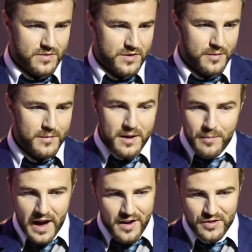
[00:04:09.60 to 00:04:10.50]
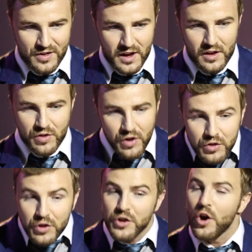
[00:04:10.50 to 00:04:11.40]
To me personally, to
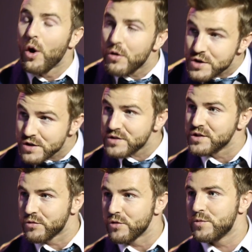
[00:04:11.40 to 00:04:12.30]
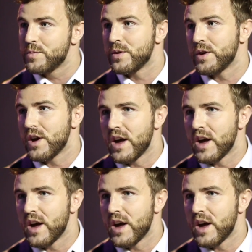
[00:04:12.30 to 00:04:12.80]
the Origin as a group,